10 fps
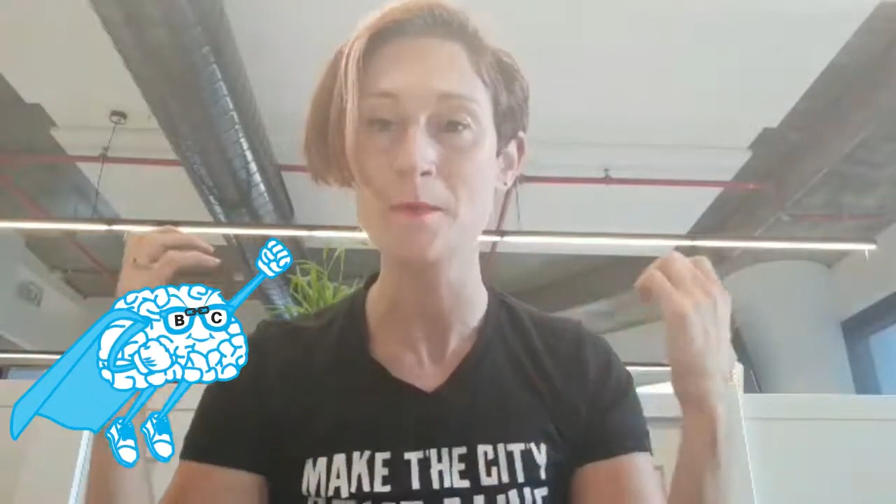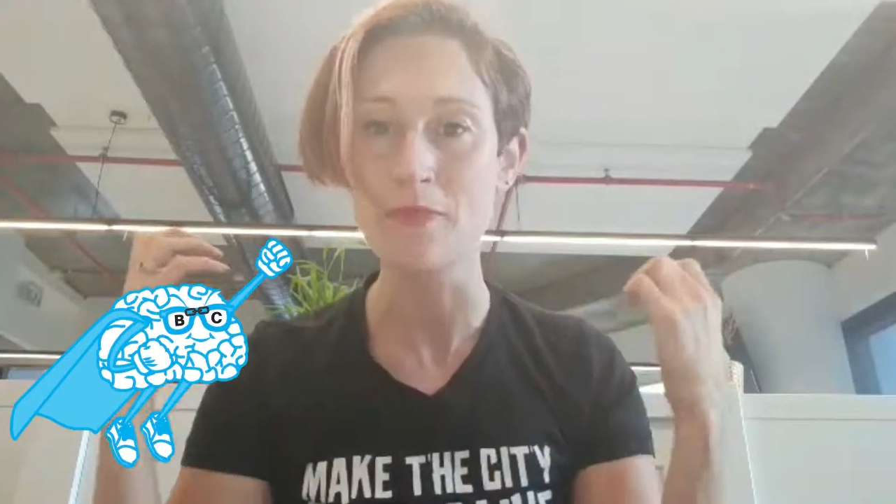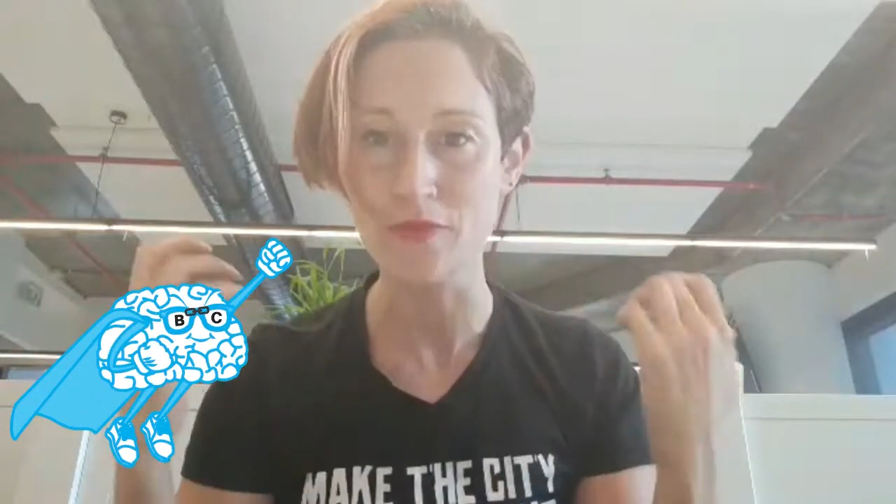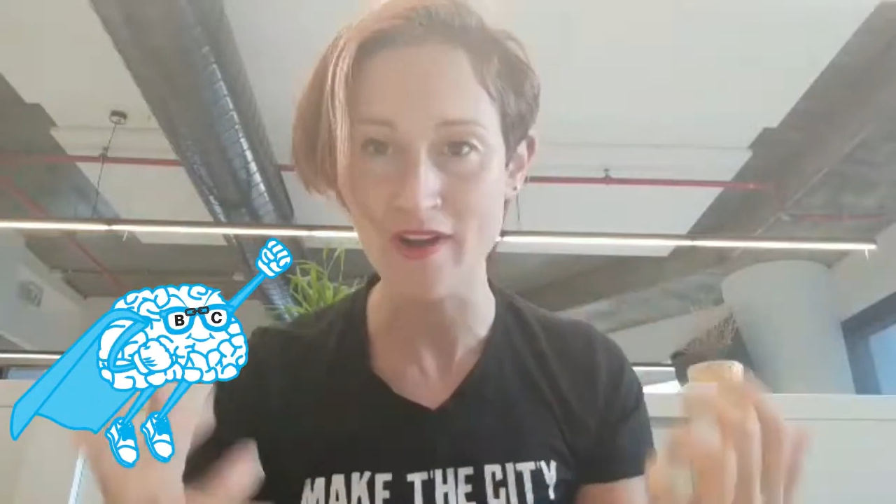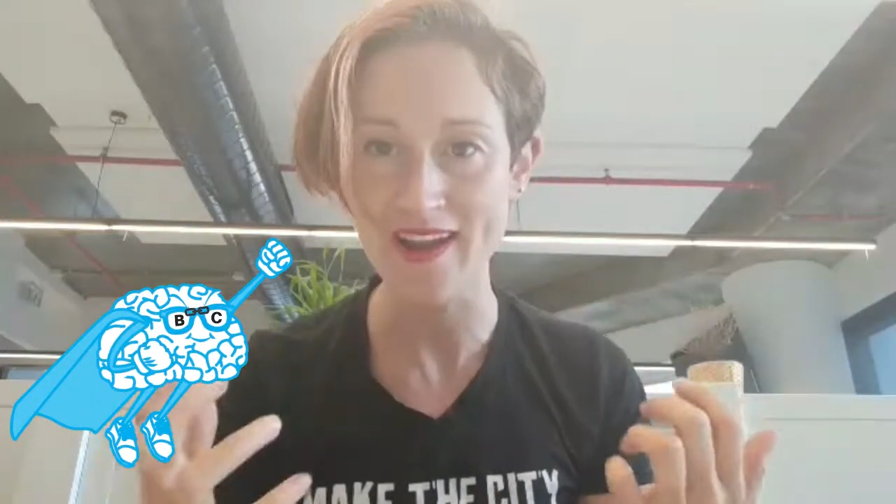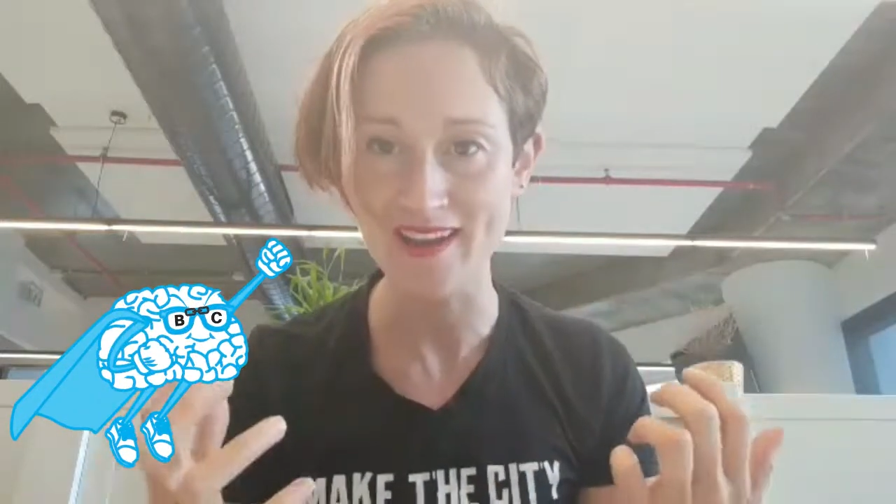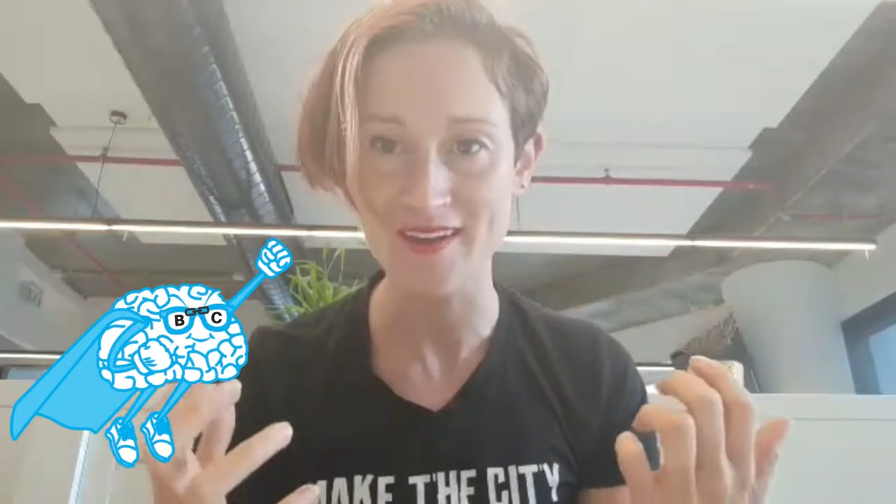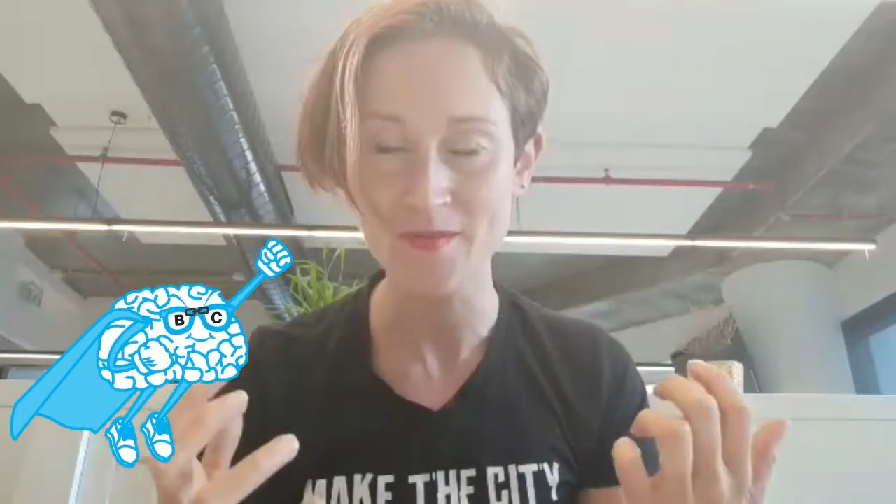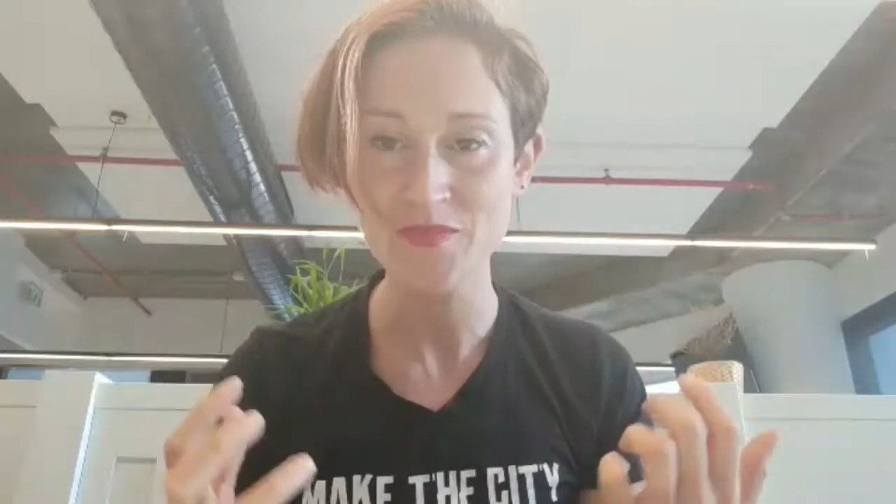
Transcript: brain.